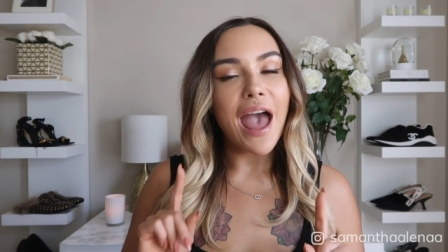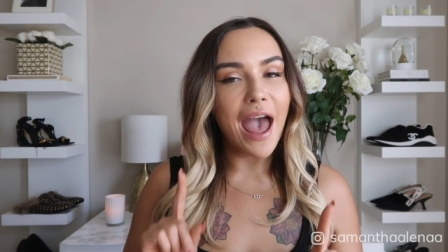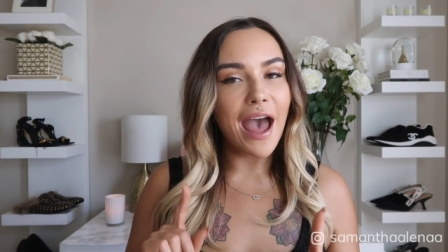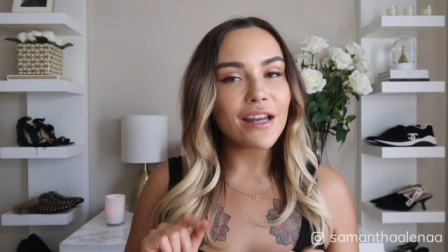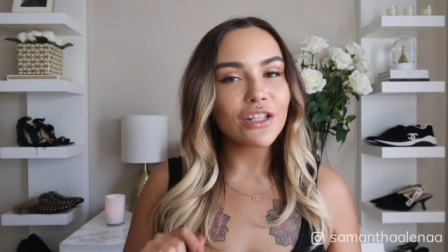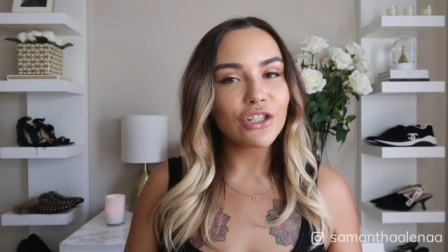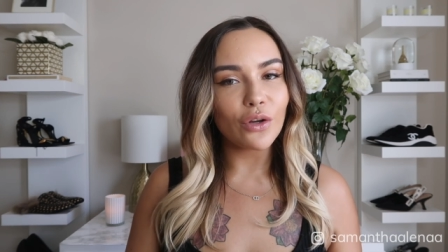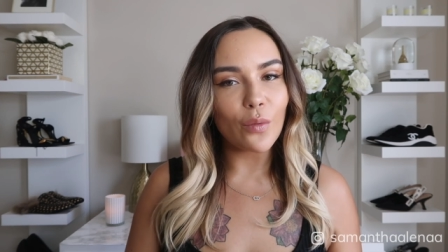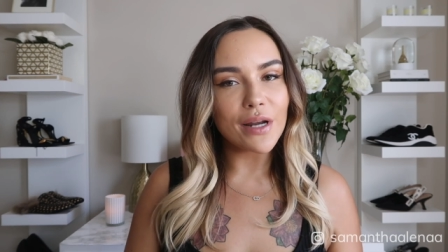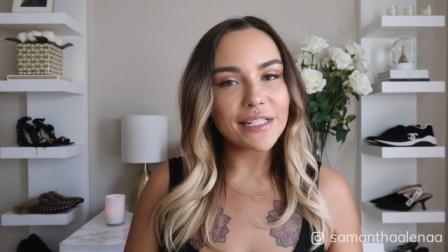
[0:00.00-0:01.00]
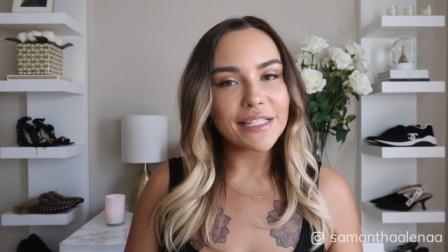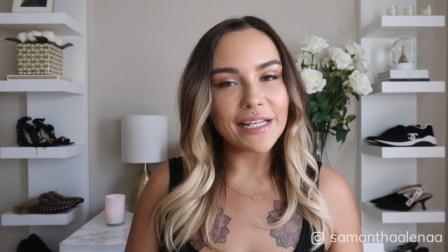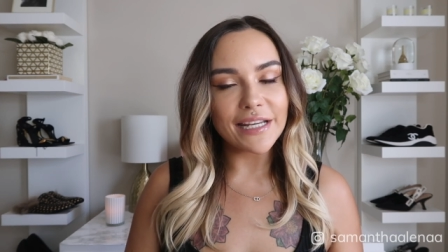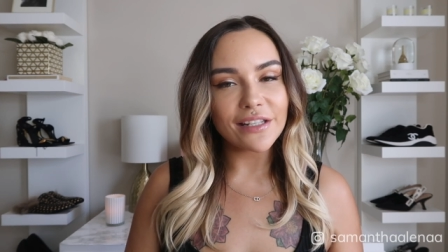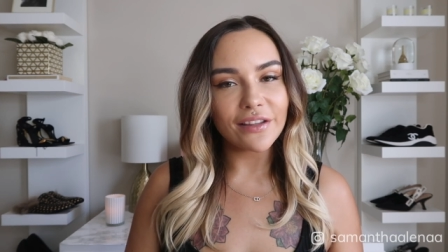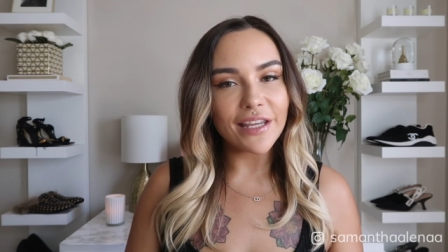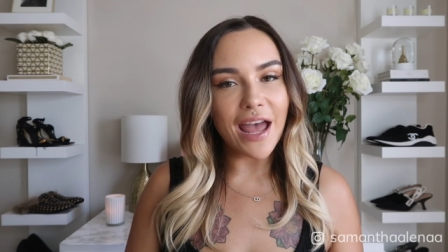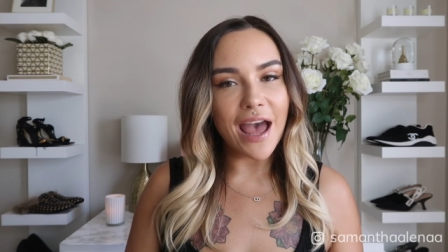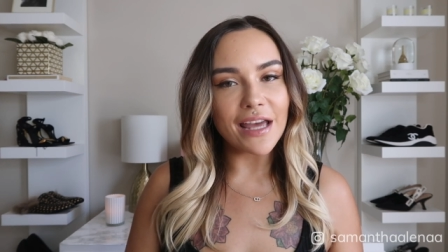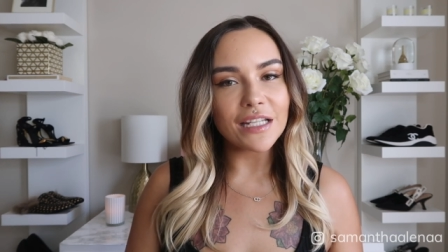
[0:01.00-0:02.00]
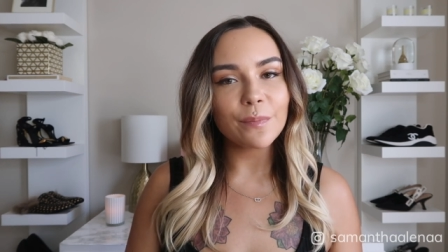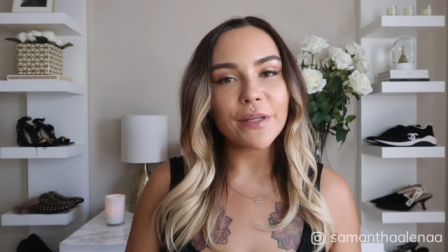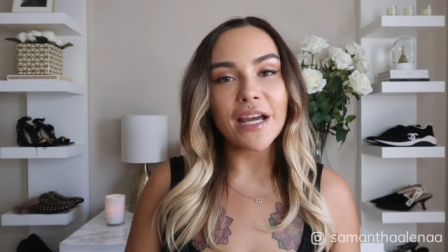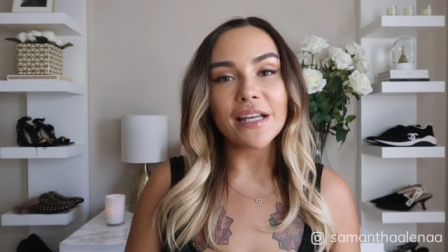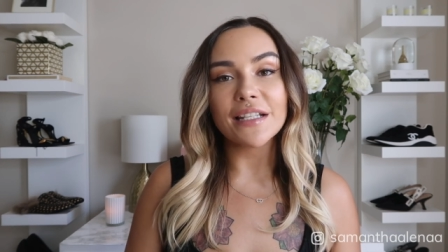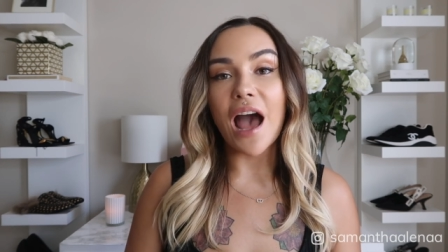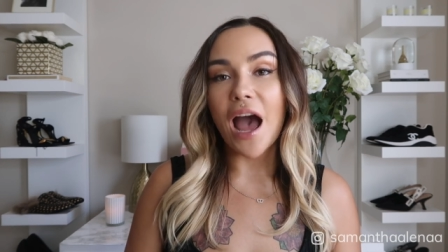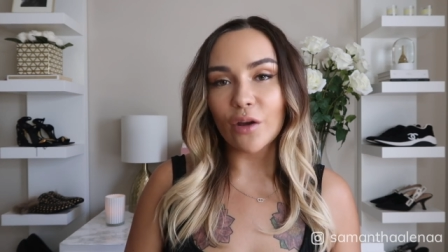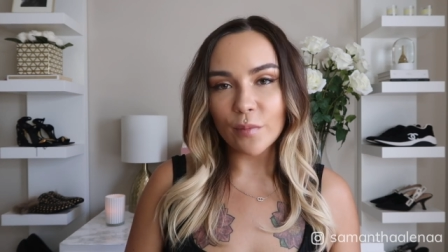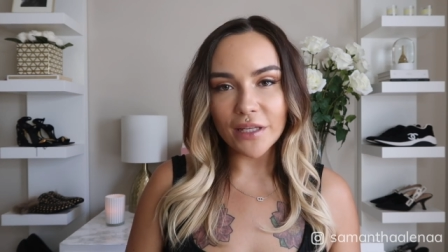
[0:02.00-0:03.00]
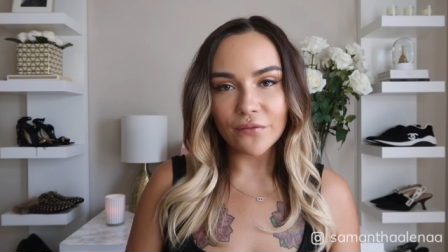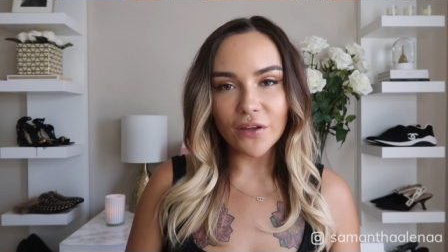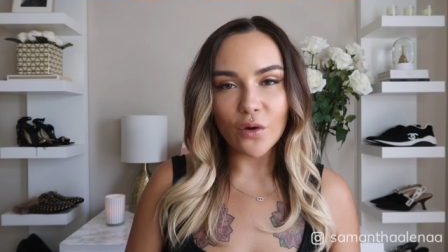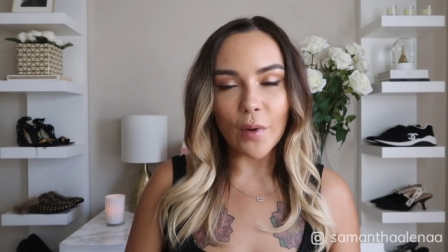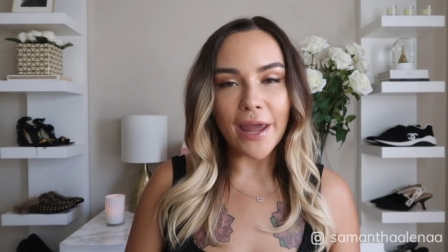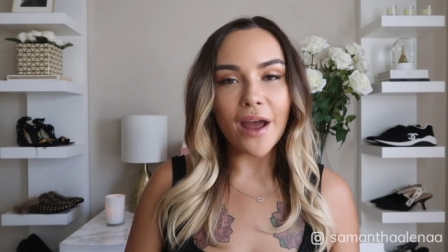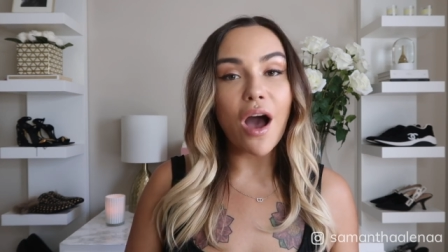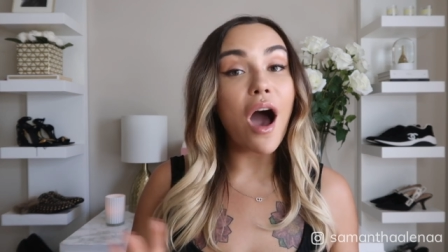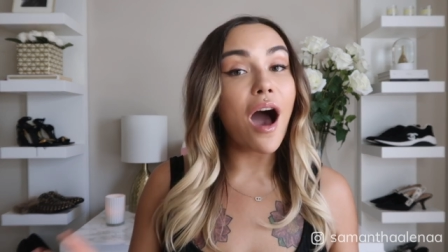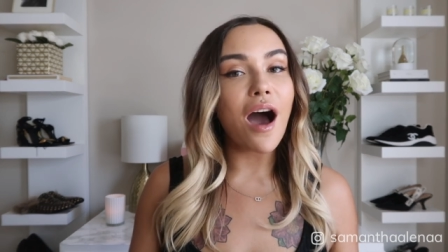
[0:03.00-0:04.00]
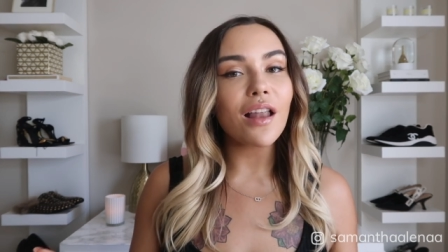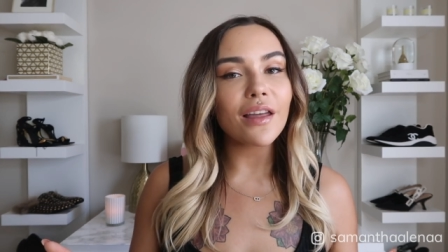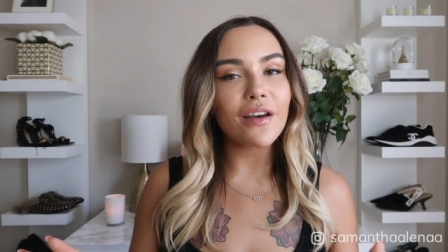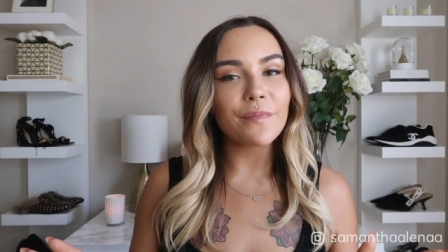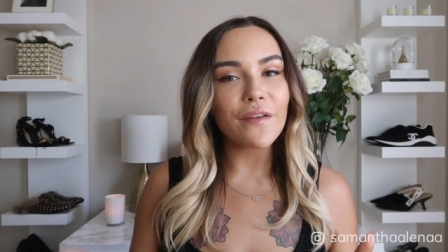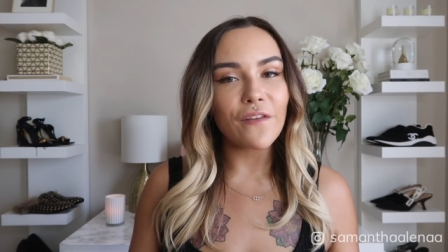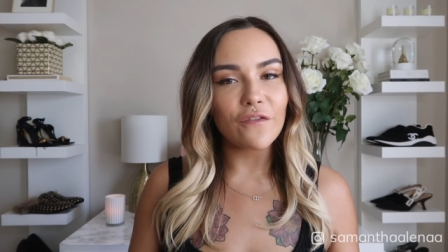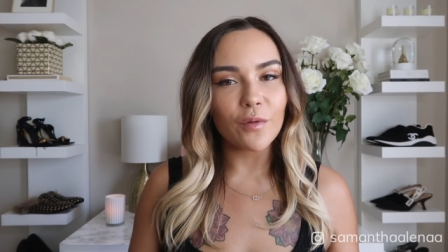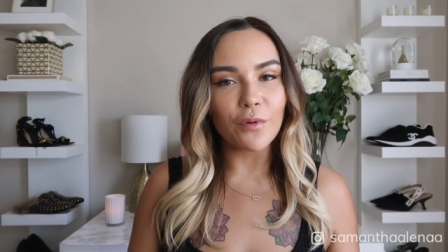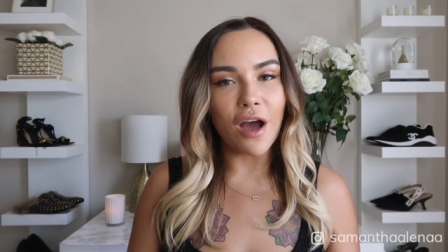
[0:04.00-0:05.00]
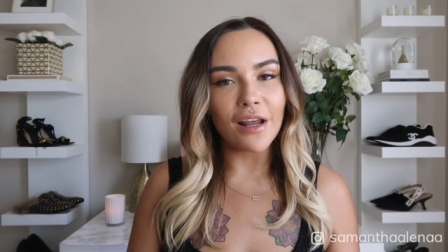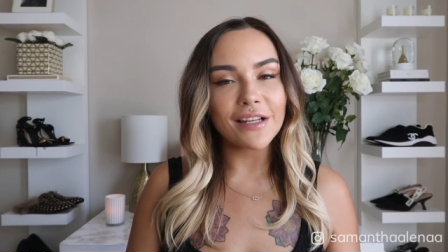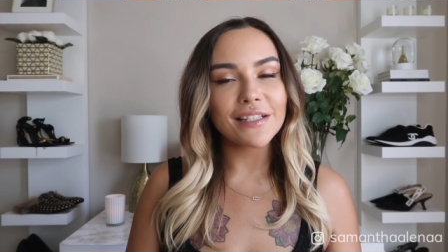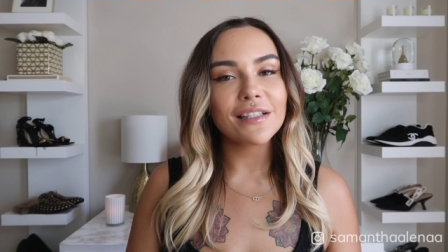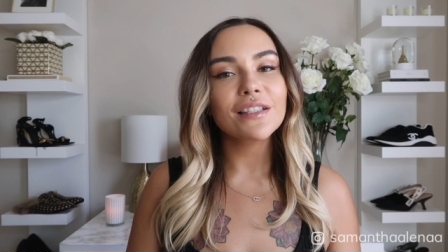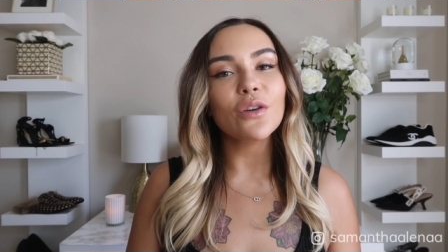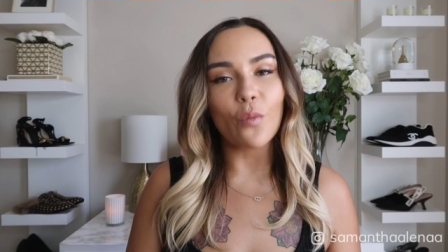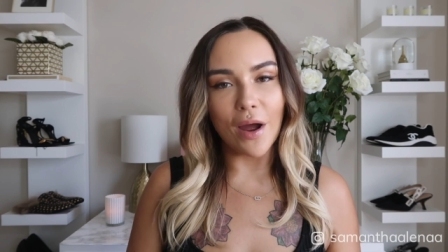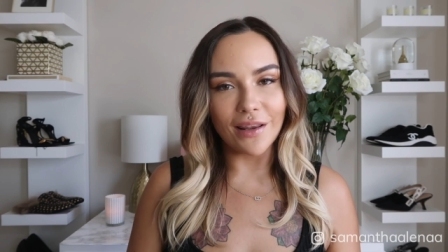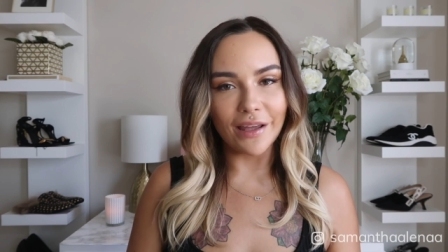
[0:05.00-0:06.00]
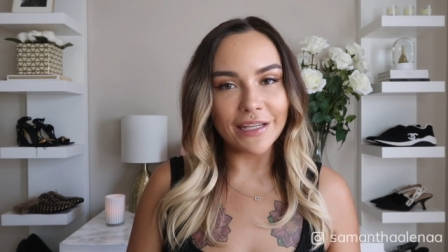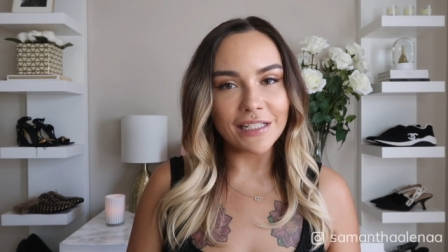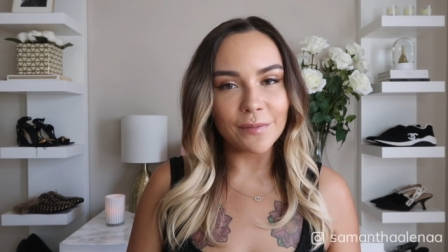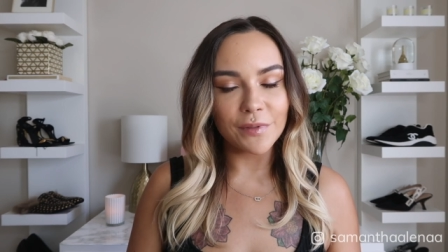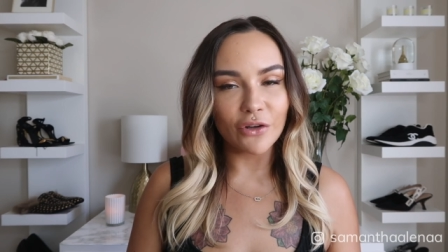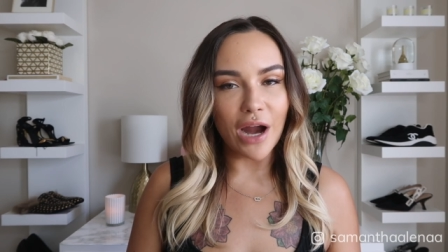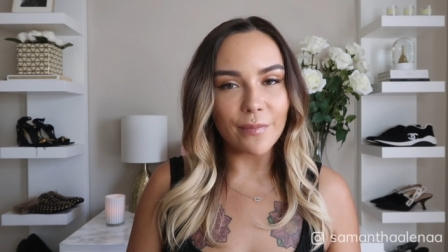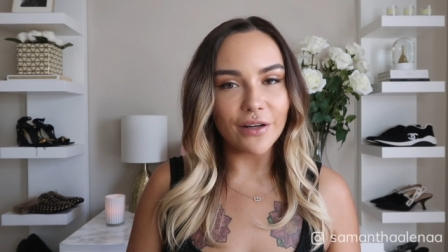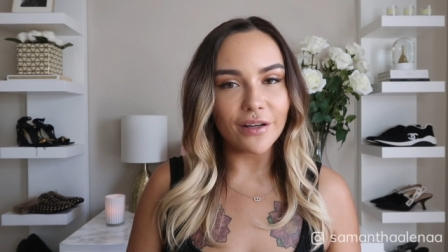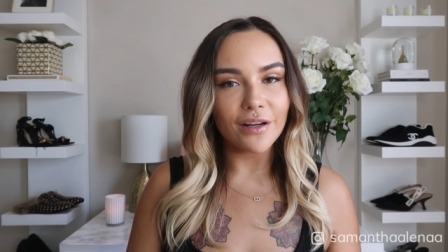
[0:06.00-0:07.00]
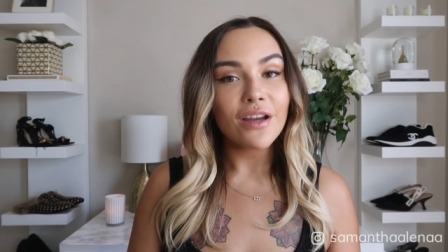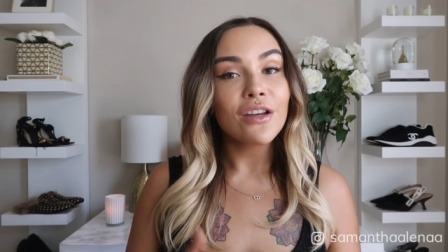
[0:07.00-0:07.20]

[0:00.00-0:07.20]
and you'll want to stay till the end because I will be giving away all of my favorite products to one lucky subscriber.